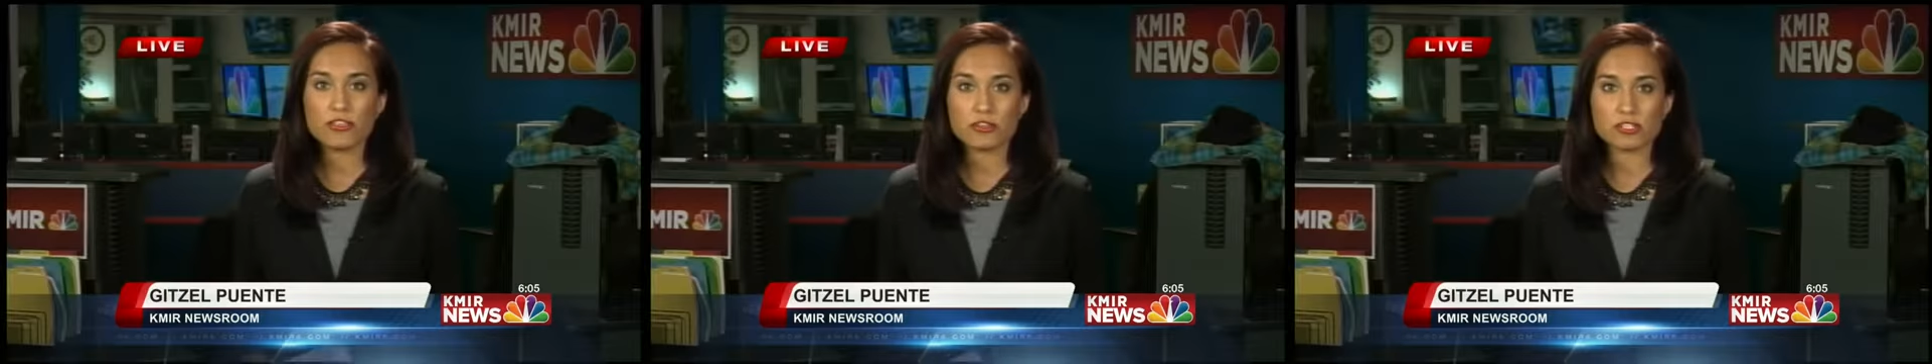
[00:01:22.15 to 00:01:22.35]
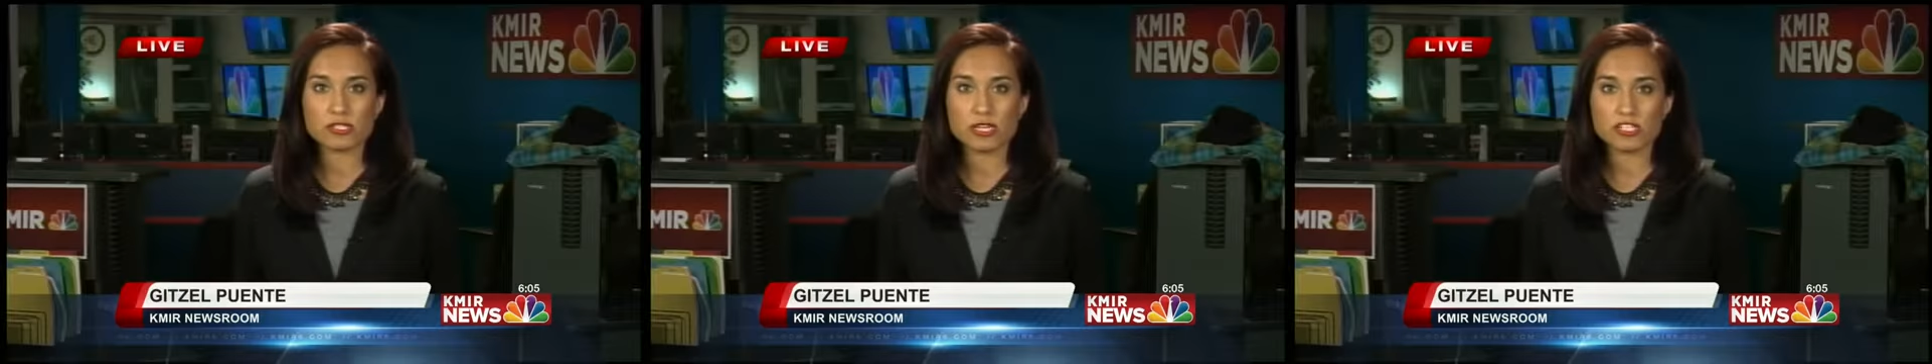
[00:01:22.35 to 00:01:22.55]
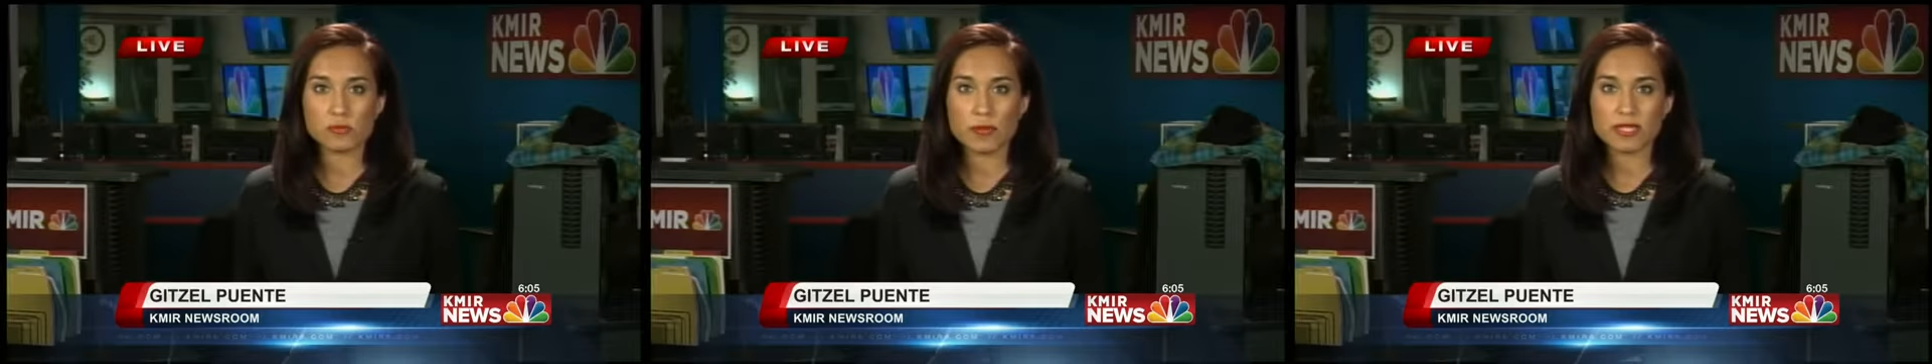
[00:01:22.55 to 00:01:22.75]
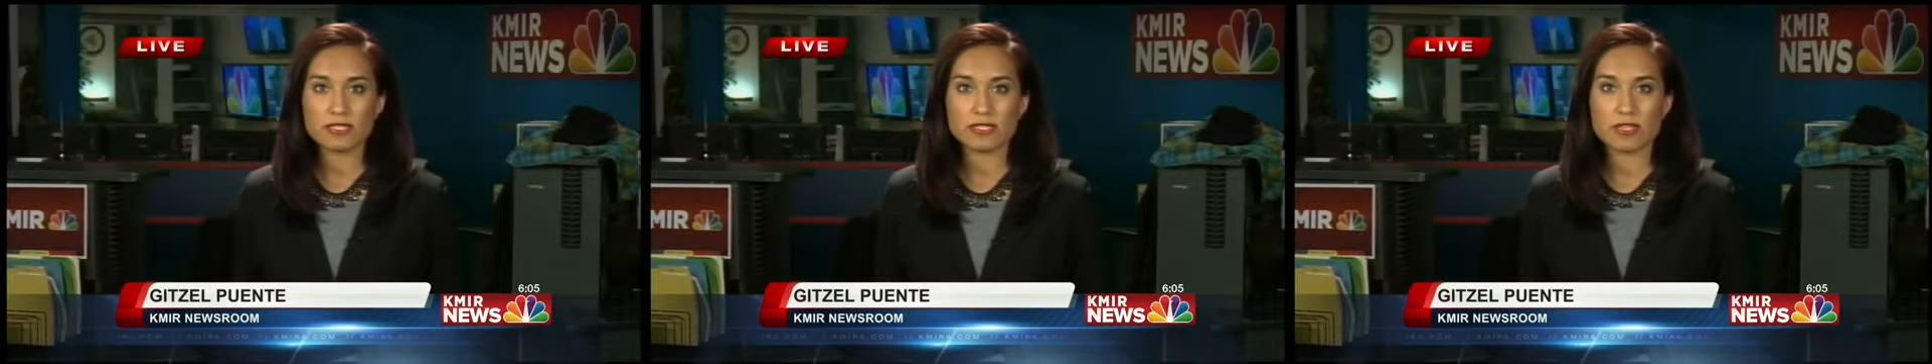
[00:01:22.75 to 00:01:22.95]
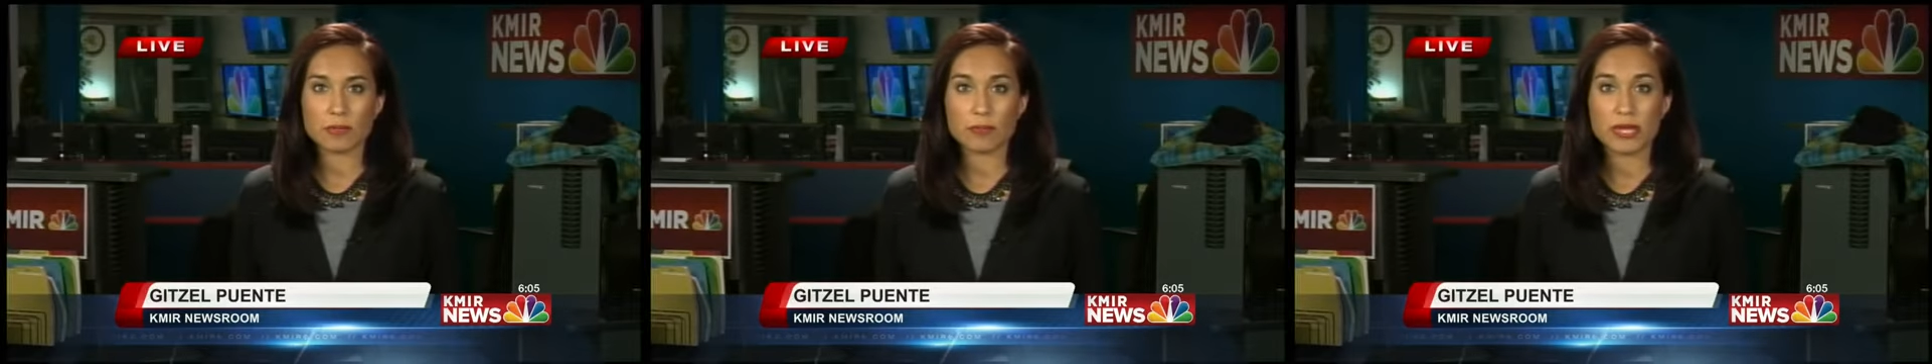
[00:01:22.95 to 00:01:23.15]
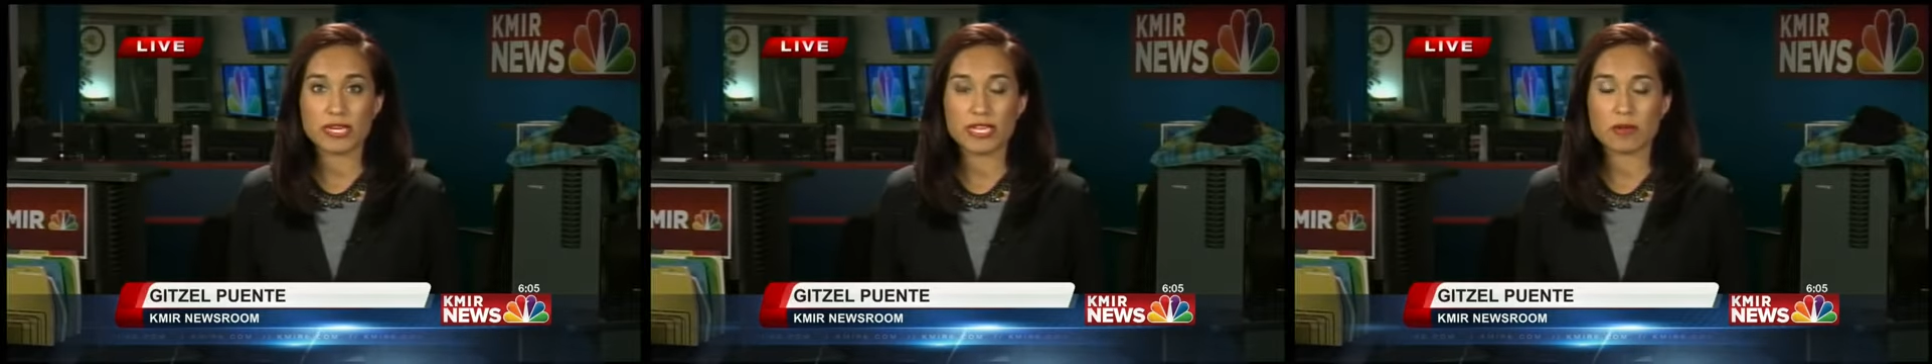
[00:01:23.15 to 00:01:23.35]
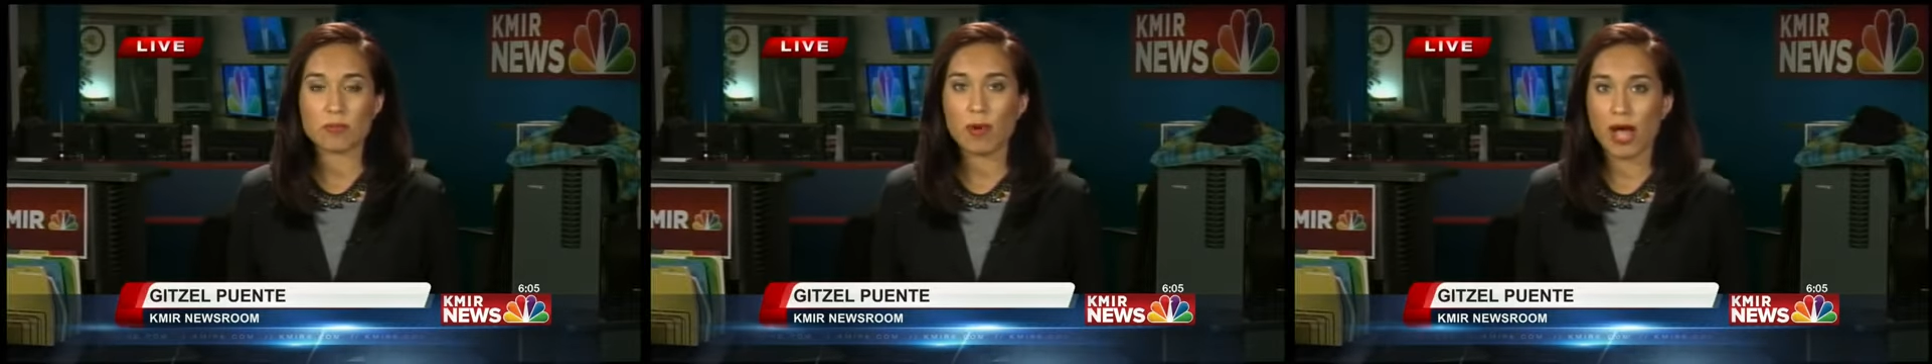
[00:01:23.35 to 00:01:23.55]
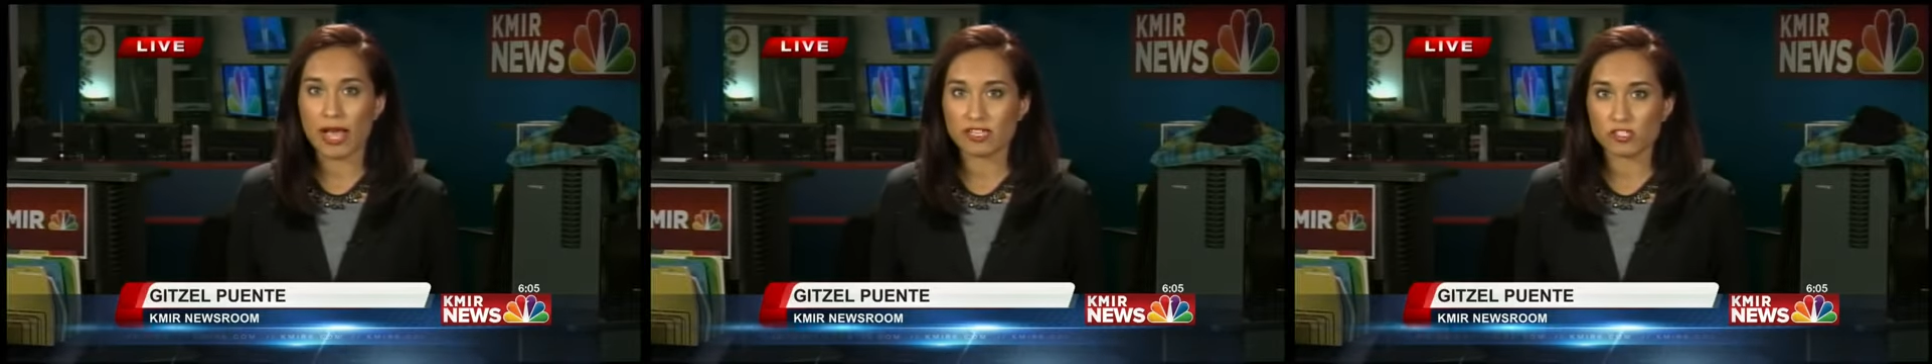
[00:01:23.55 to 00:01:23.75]
suspect in the Pinyon
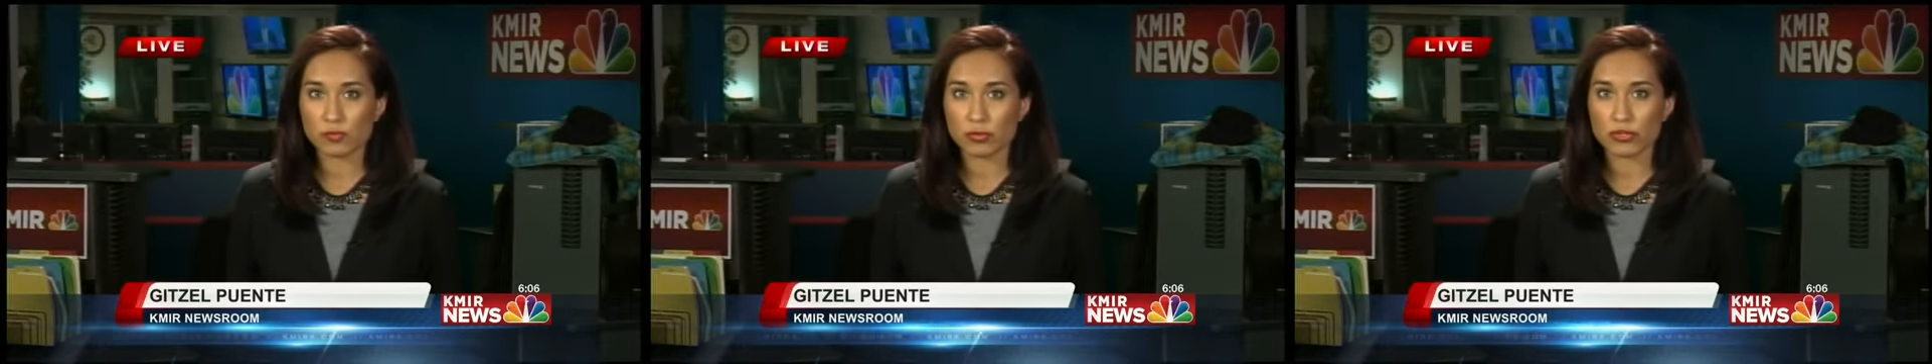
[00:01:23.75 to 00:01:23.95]
Pines